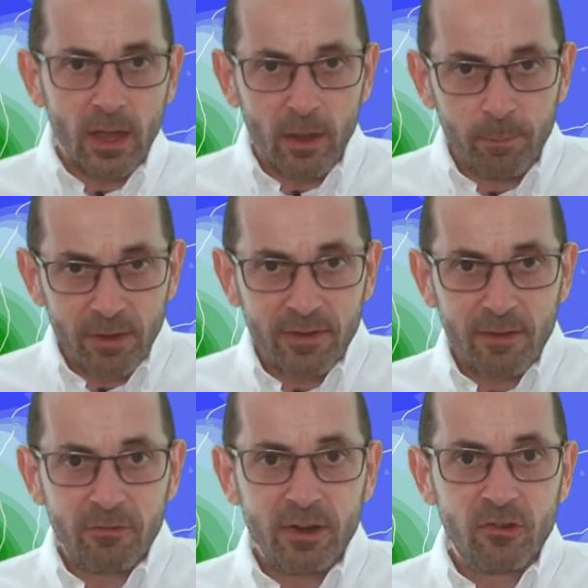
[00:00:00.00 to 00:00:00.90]
above
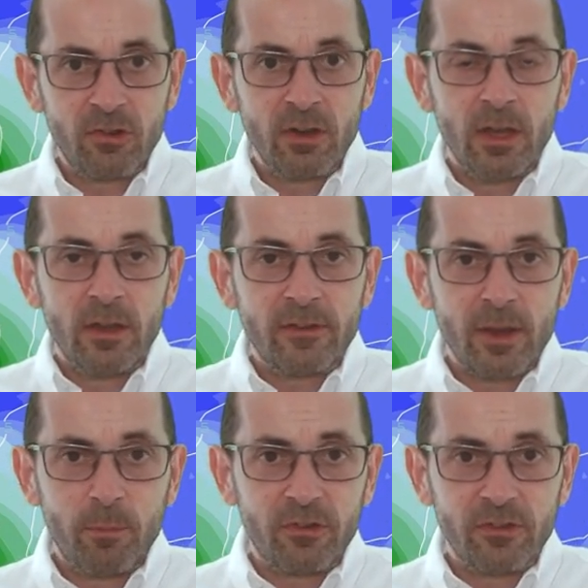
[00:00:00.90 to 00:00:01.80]
average
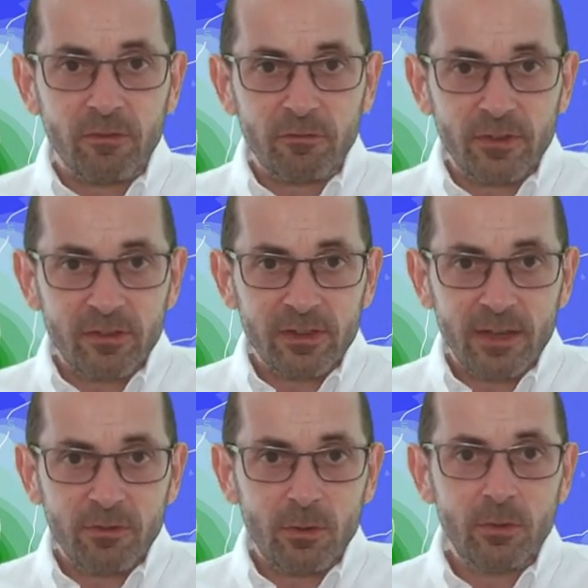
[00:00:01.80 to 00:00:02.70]
temperatures at this
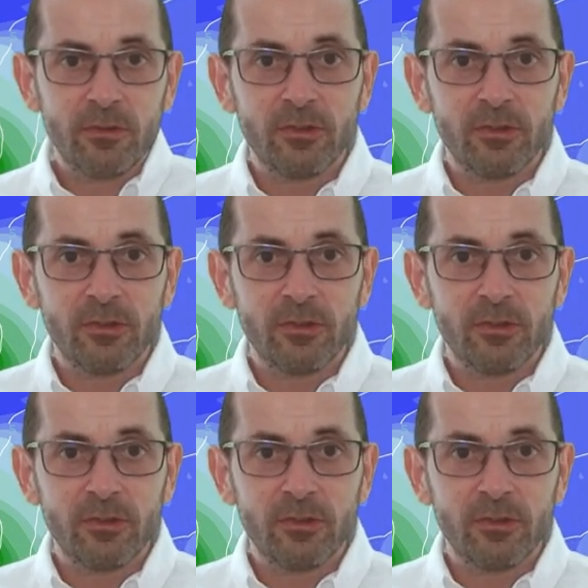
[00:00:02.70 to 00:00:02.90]
level,